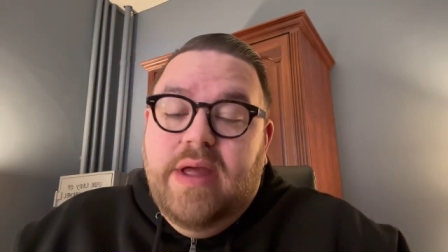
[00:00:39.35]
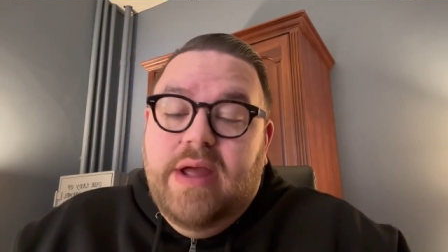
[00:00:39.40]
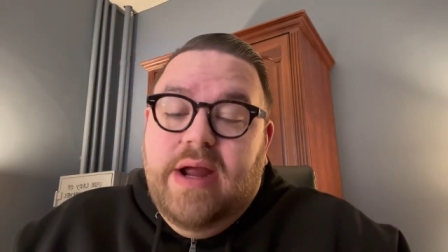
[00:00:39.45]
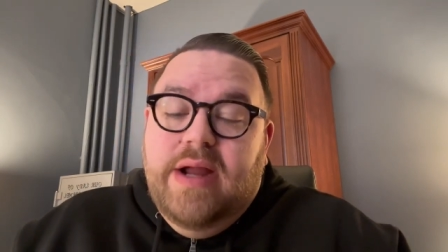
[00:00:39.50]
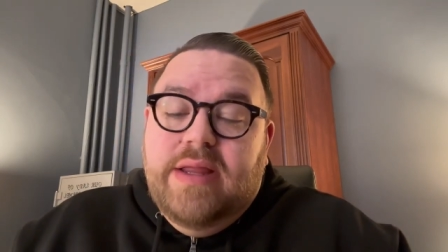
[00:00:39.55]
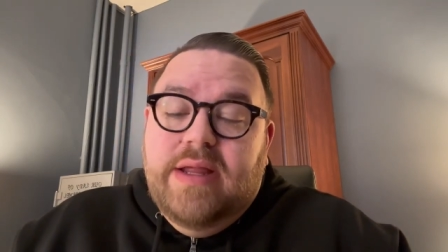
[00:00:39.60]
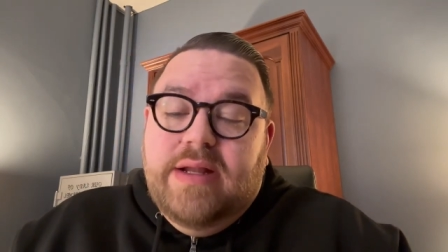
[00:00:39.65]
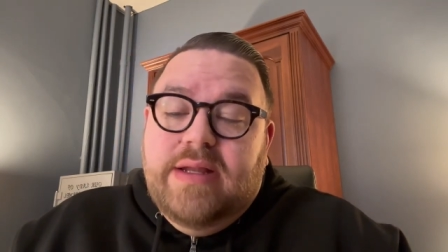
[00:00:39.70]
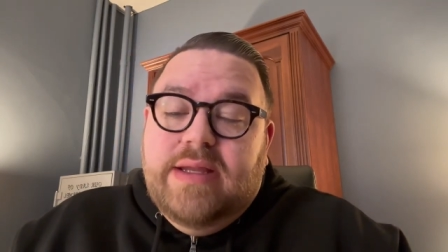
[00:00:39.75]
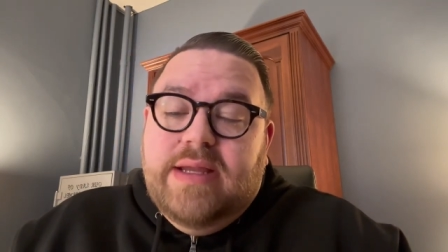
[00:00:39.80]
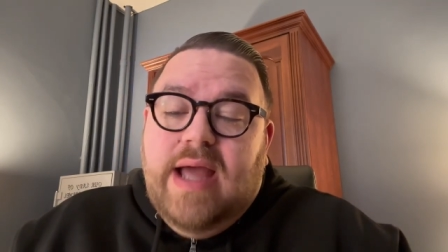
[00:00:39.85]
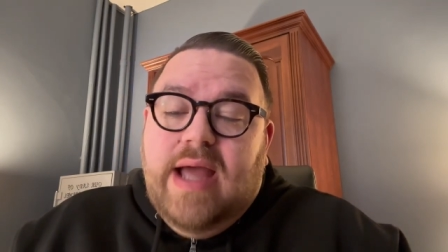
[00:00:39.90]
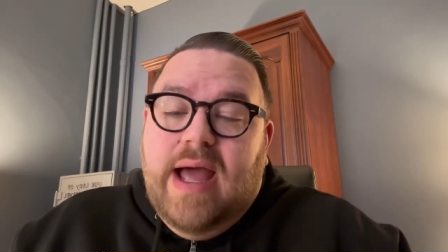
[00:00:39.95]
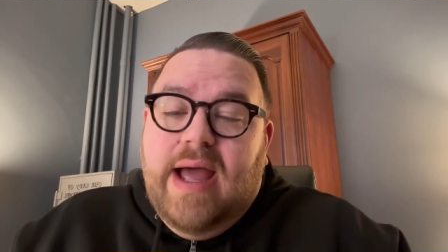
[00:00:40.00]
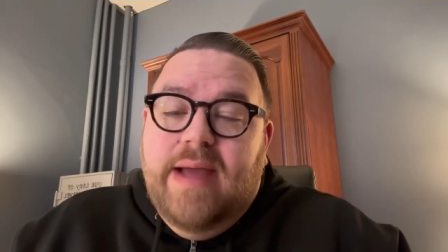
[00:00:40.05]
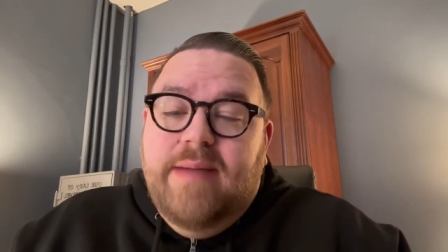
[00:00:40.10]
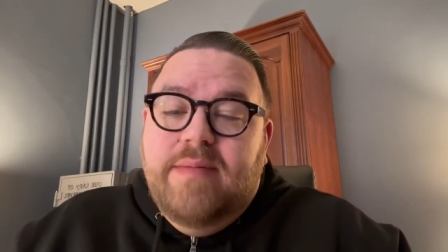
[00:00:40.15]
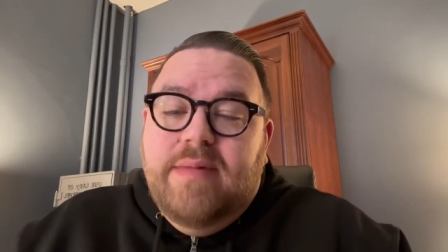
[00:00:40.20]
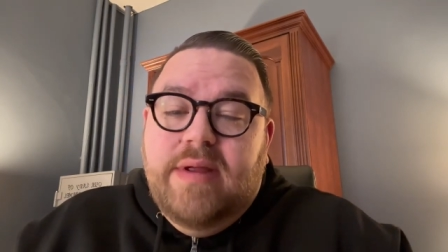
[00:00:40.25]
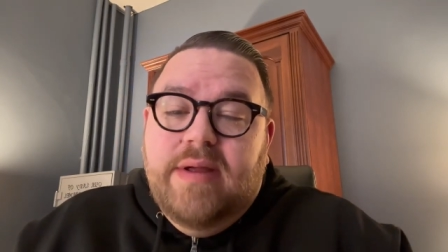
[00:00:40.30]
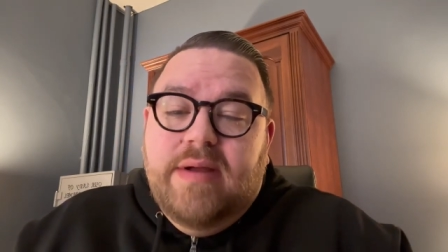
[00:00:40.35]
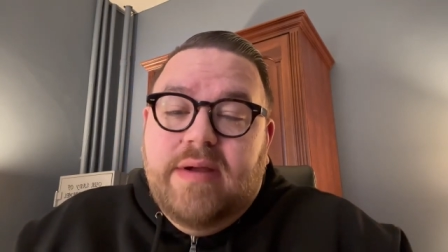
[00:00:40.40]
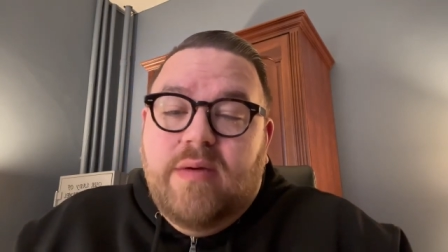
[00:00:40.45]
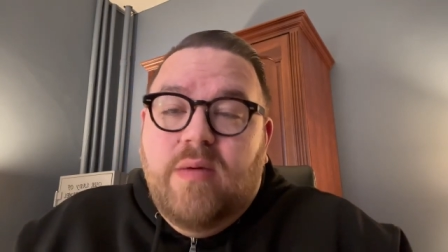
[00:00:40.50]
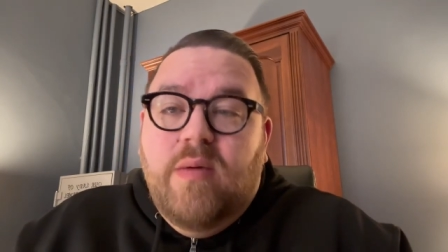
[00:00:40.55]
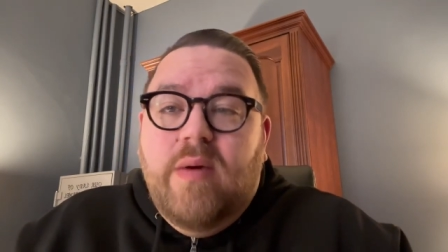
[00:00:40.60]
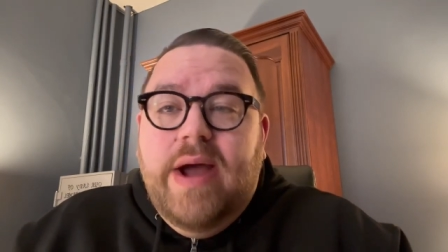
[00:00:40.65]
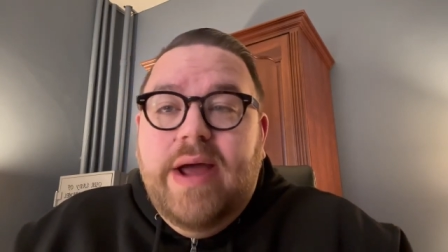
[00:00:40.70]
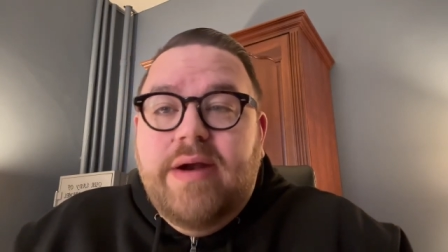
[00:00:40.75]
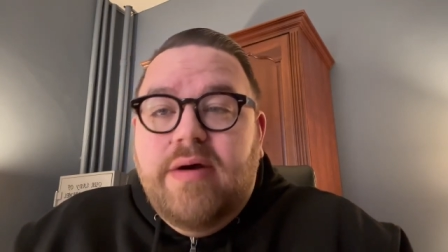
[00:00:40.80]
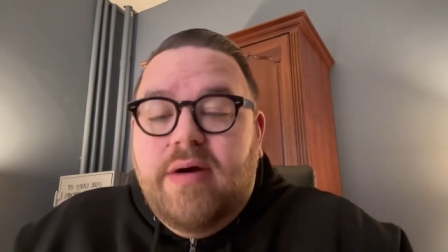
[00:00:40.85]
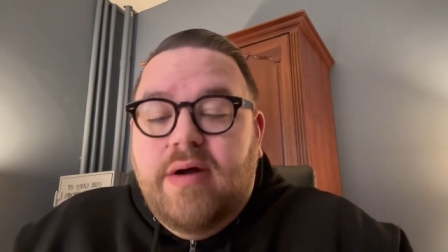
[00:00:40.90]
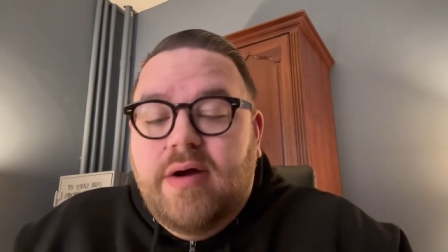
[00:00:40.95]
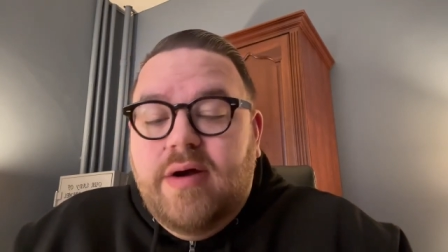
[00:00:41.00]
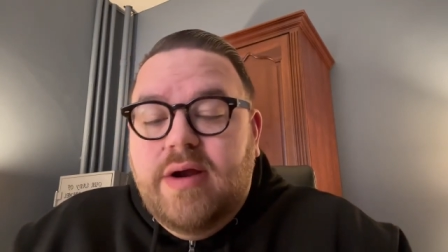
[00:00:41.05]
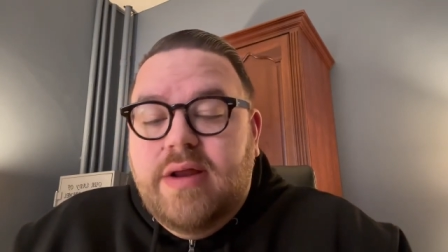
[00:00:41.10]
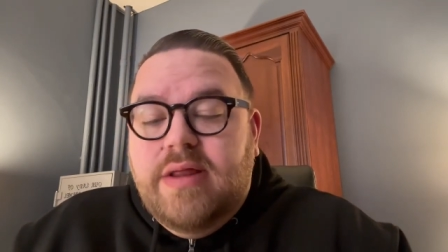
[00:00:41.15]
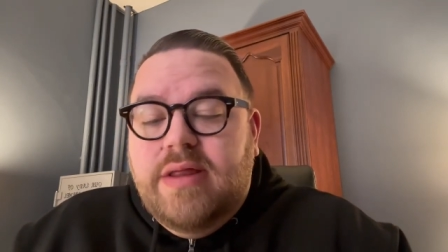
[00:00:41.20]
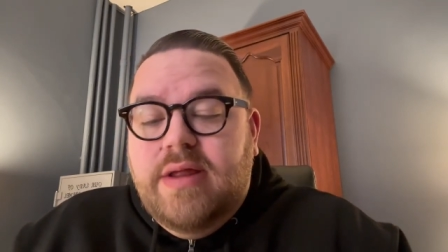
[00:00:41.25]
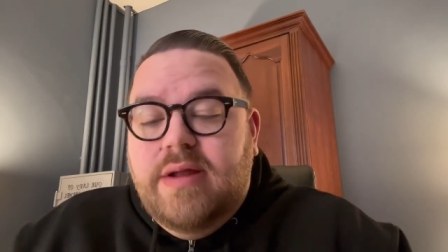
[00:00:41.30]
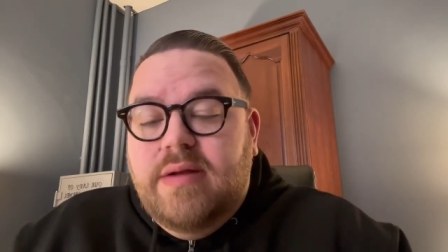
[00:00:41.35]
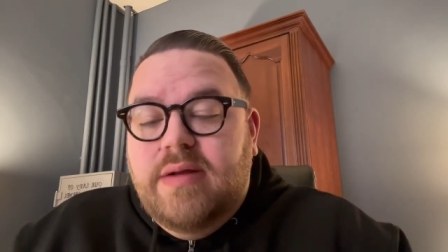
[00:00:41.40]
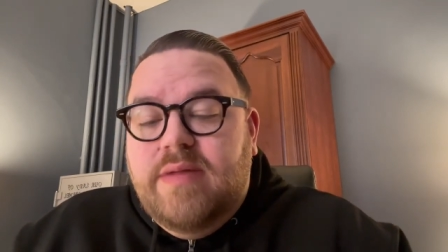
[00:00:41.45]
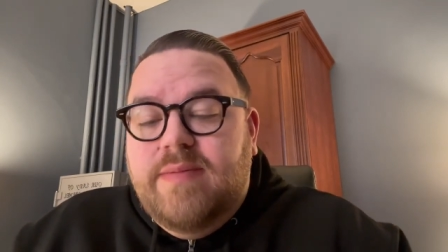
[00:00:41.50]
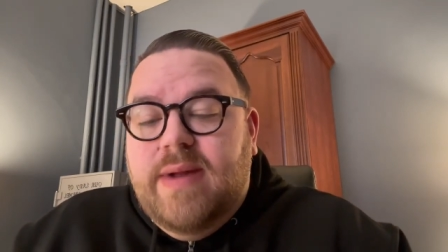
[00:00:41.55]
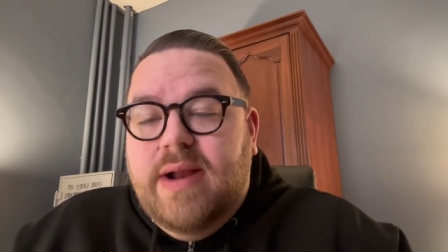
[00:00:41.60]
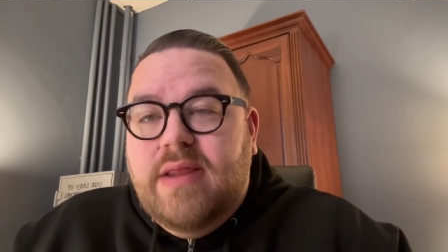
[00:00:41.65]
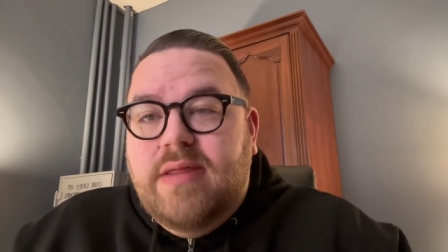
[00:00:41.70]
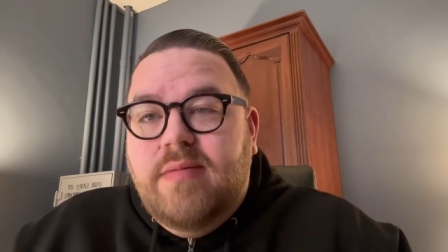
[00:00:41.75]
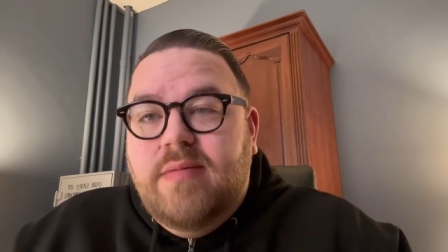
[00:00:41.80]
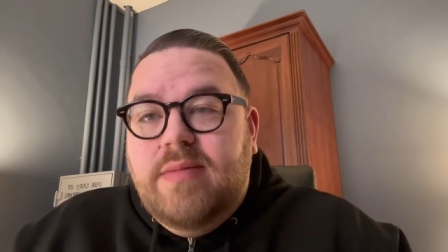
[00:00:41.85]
It's a time to quiet our hearts and spend